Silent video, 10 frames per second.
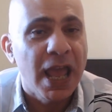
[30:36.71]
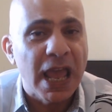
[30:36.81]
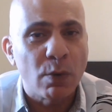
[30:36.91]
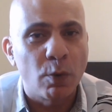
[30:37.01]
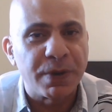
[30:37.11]

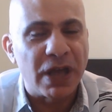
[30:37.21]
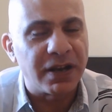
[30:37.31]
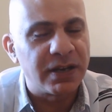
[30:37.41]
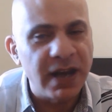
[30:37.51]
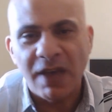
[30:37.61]
It will be
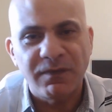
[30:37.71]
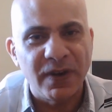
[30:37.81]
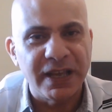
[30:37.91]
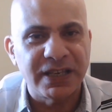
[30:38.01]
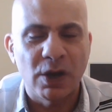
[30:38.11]
at
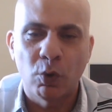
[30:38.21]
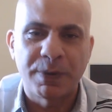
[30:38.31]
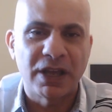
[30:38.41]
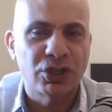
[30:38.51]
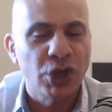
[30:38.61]
Netflix. It will
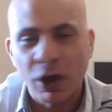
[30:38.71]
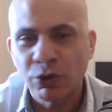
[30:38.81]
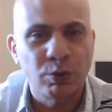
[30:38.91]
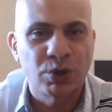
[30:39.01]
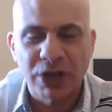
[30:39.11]
be a
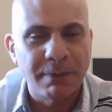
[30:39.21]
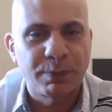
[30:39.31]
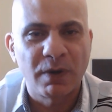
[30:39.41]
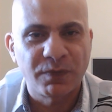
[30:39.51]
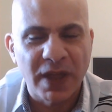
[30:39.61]
total
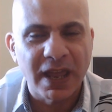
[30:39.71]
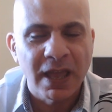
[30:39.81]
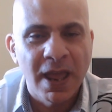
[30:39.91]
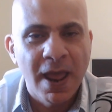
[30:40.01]
separate thing.